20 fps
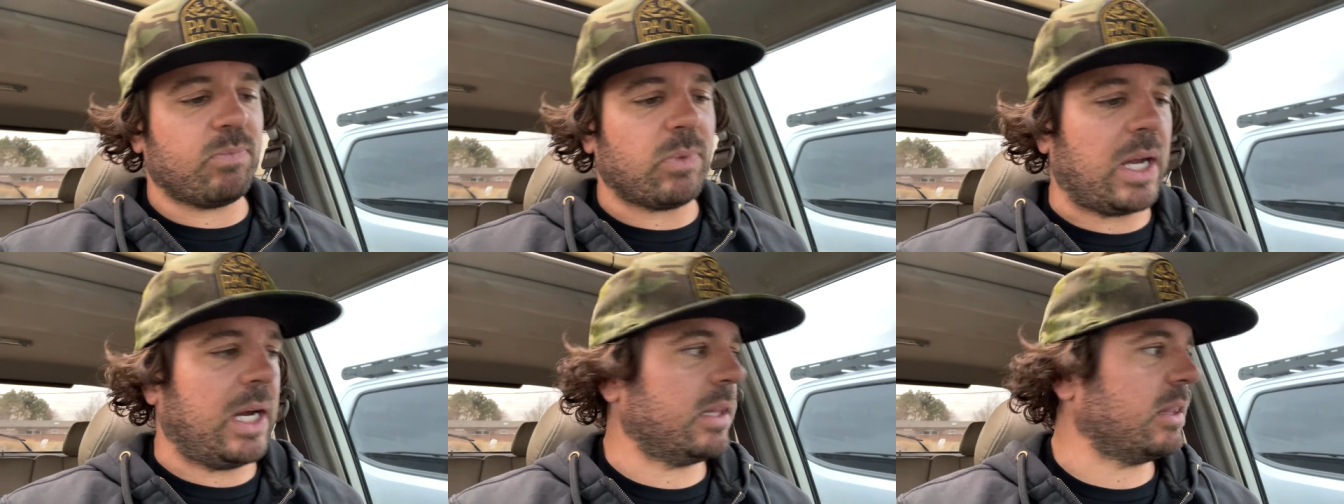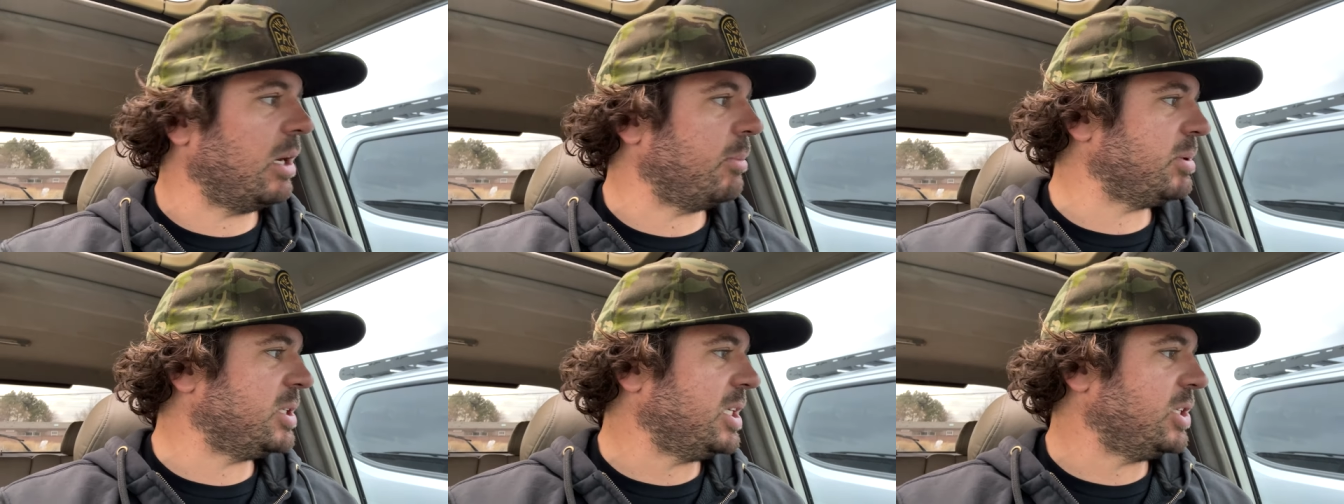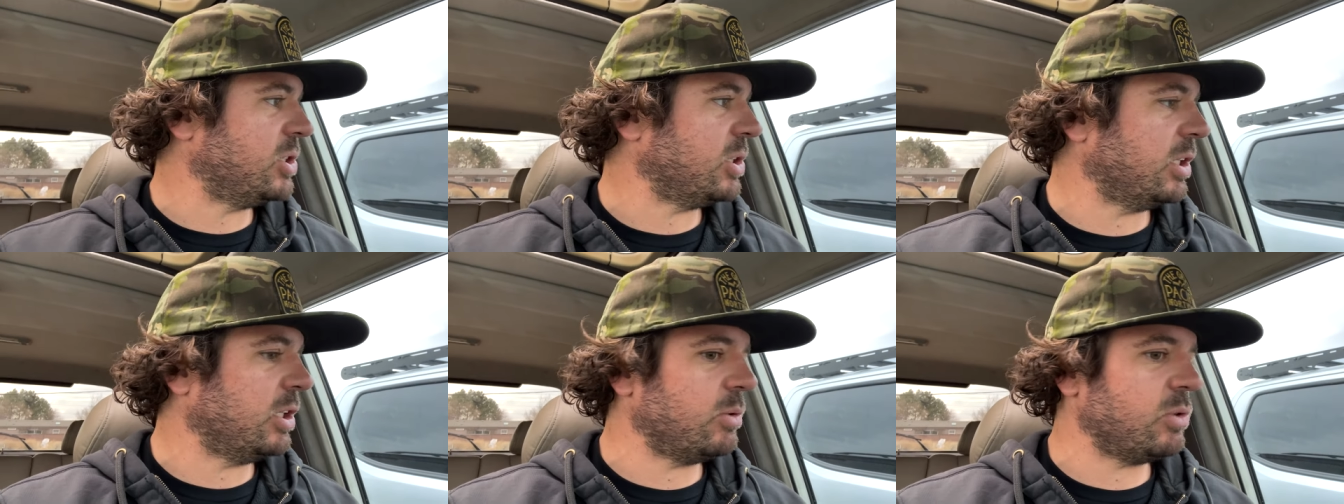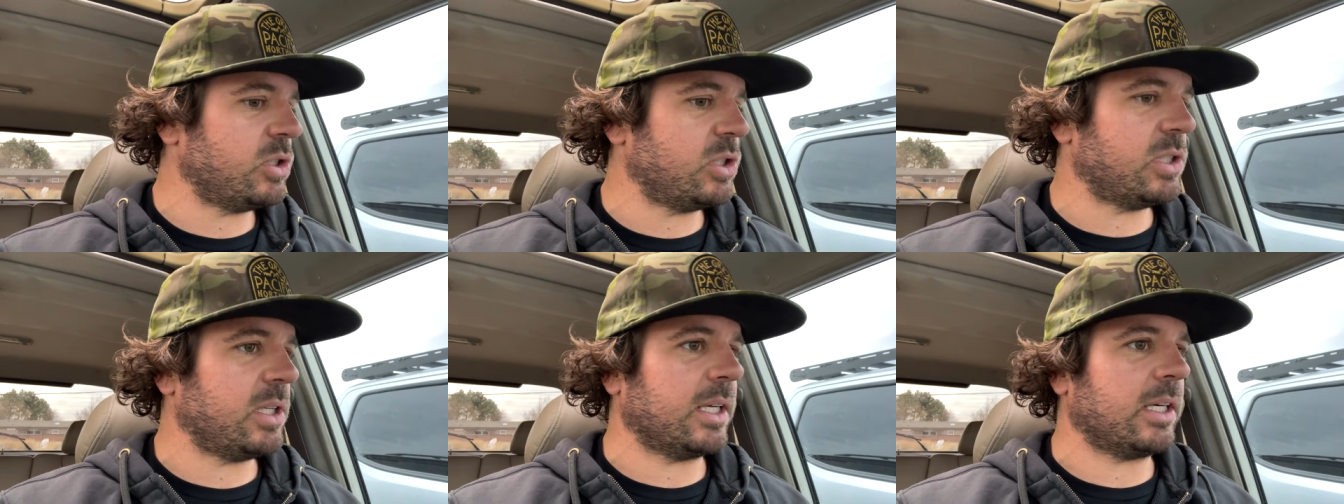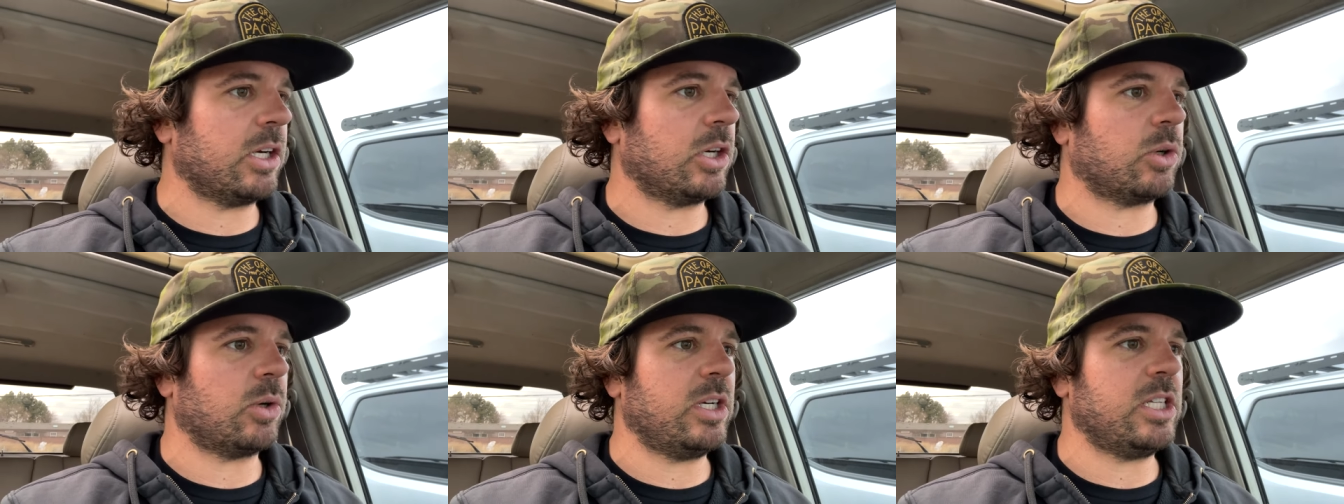I thought potentially there was just like
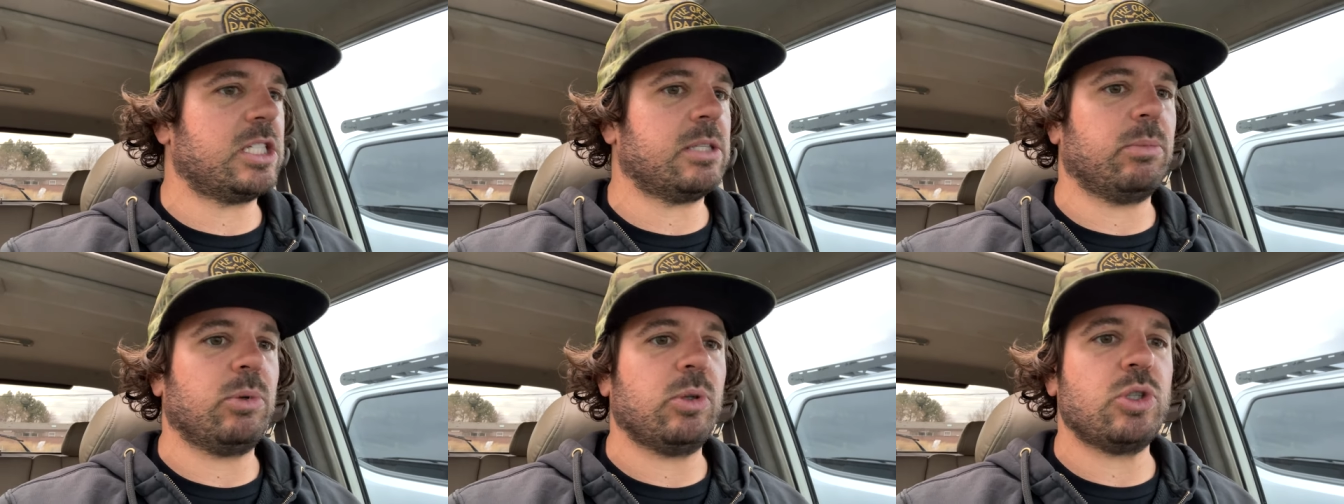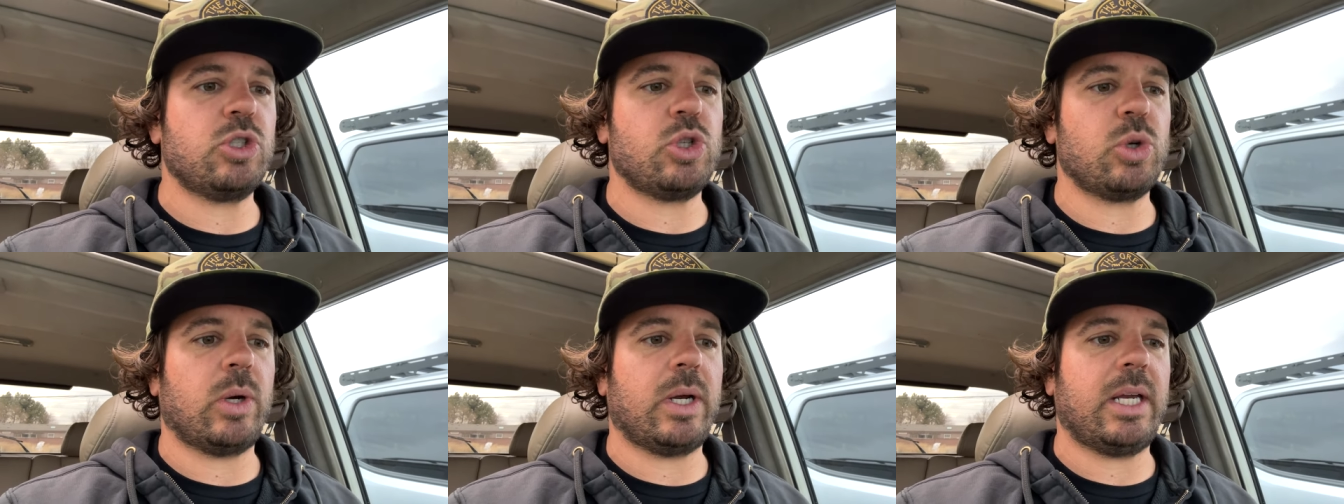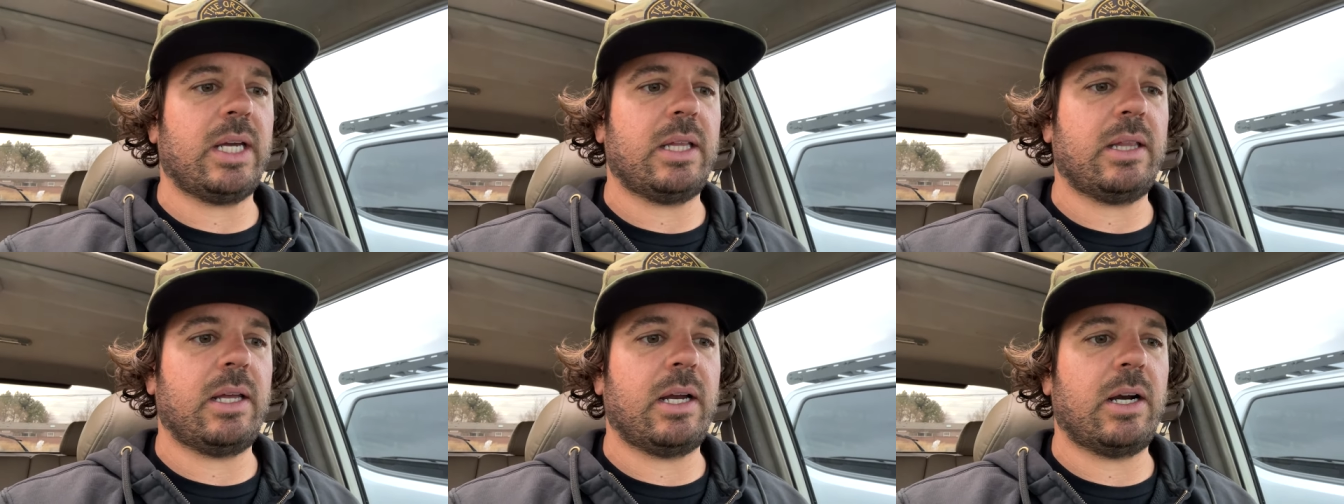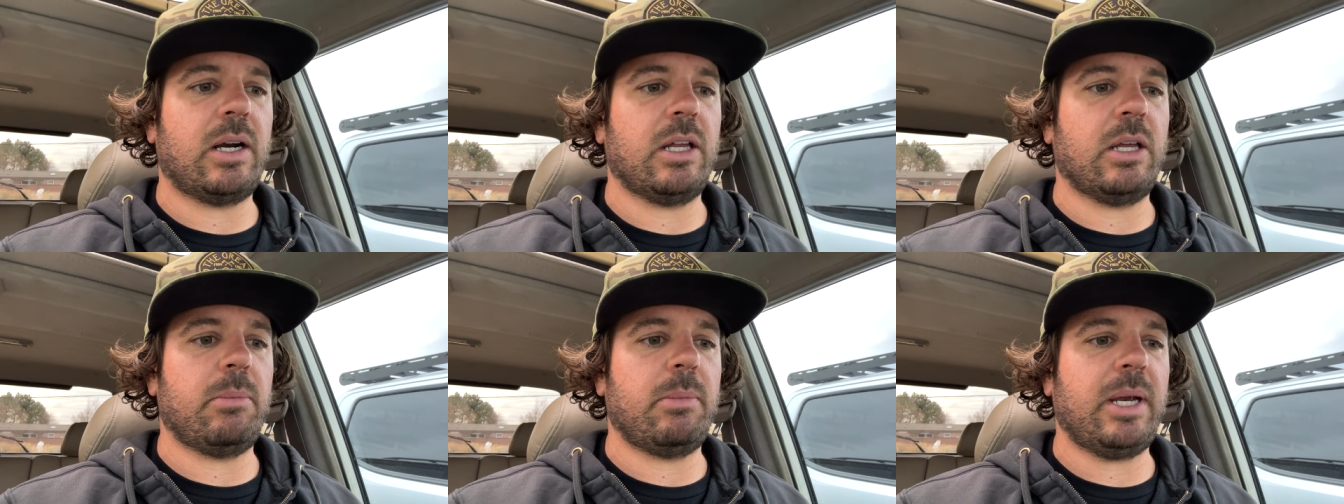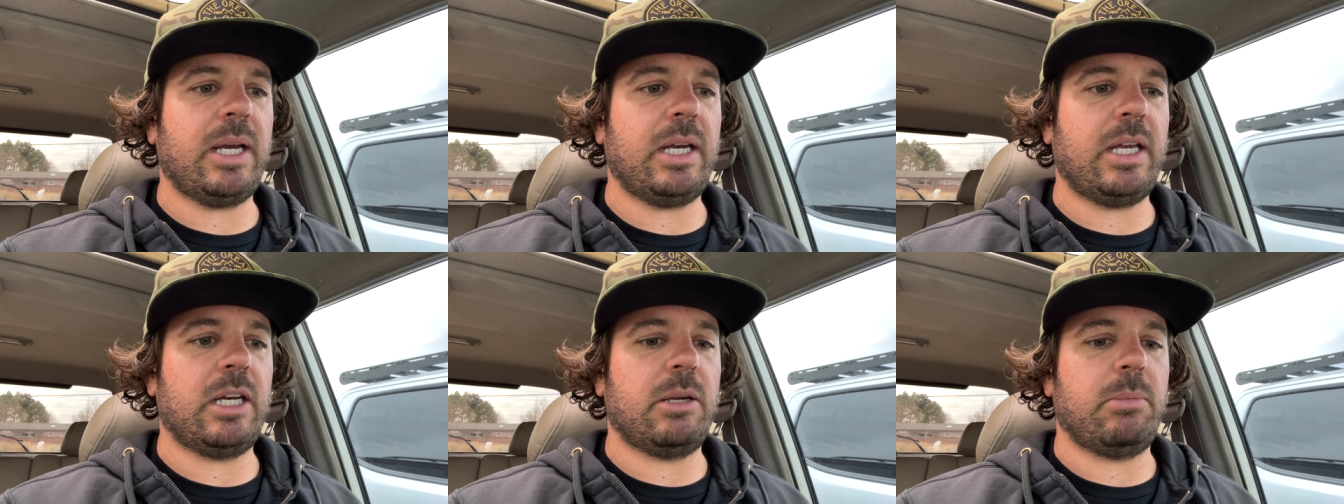a greasable joint in there that may
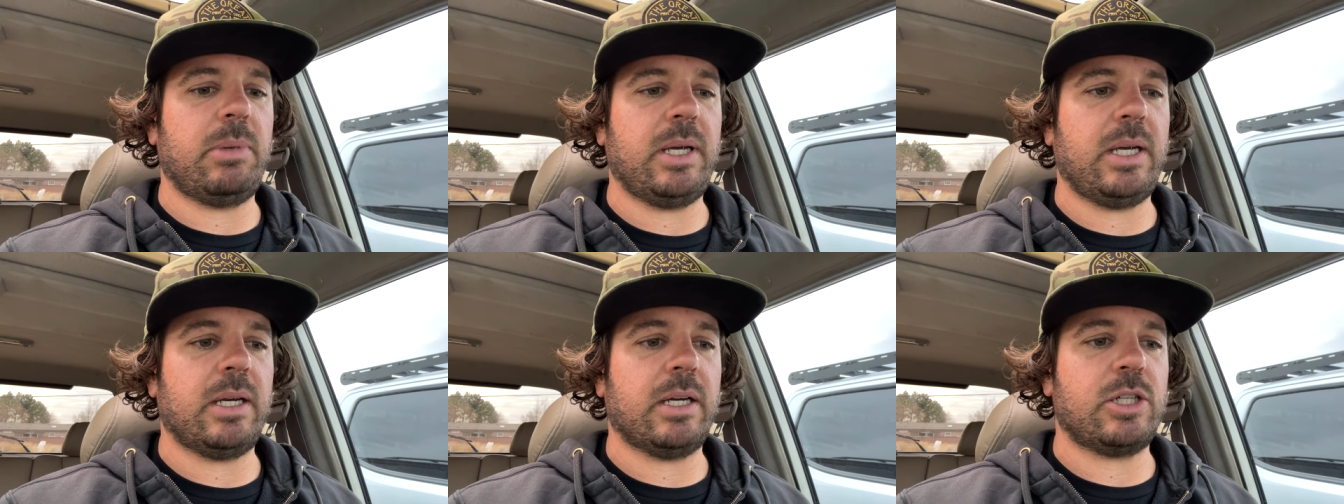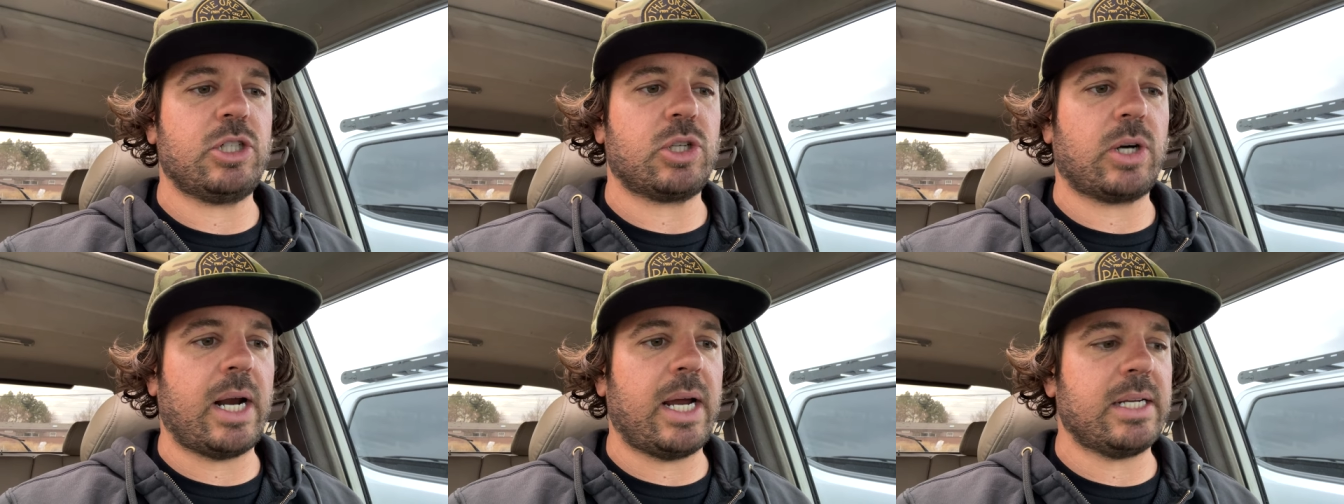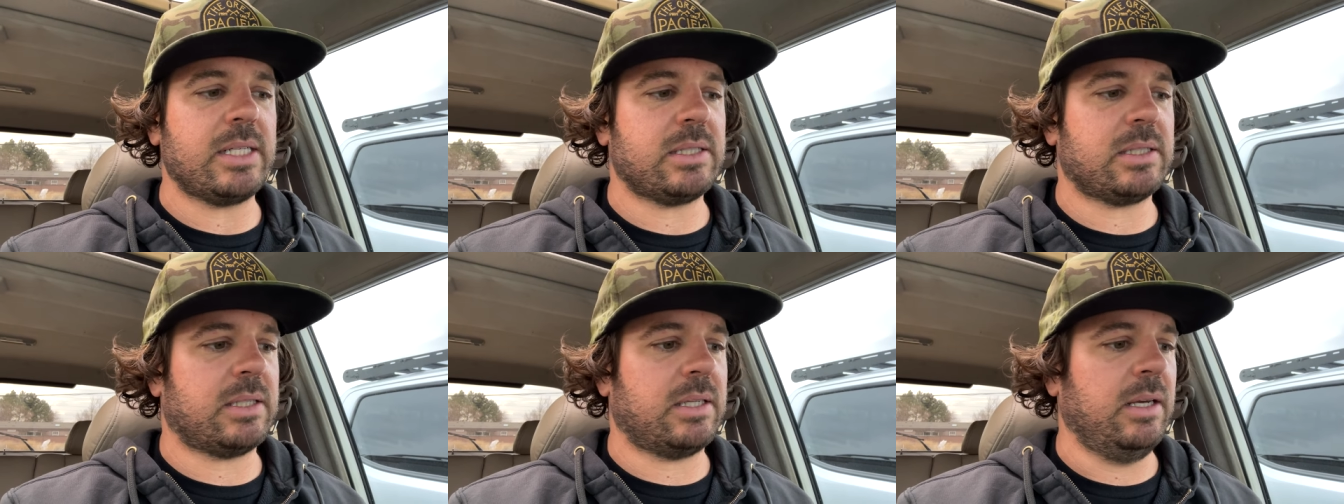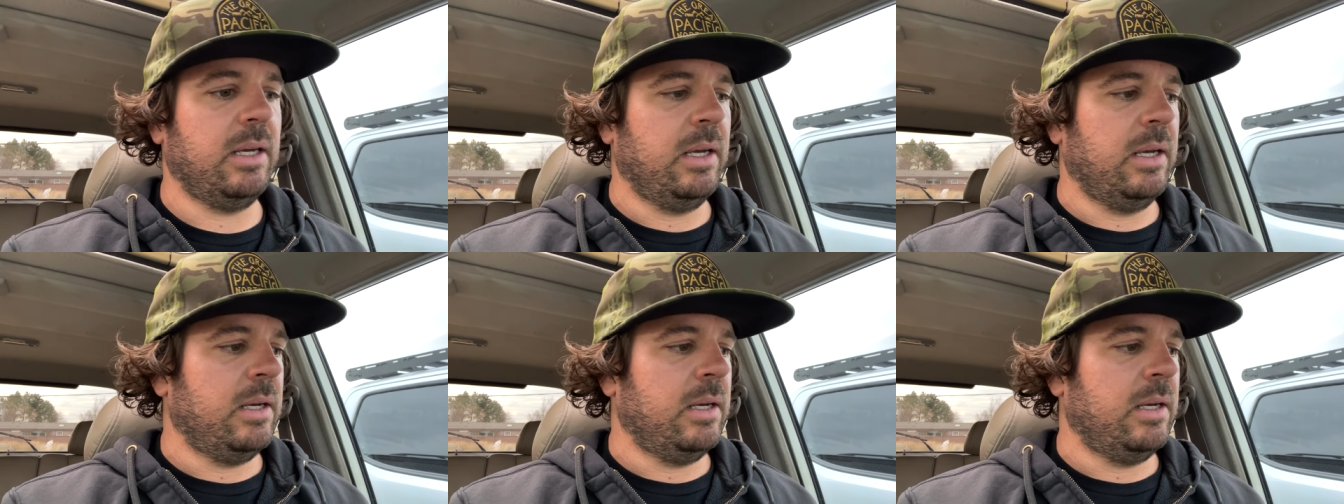need to be addressed,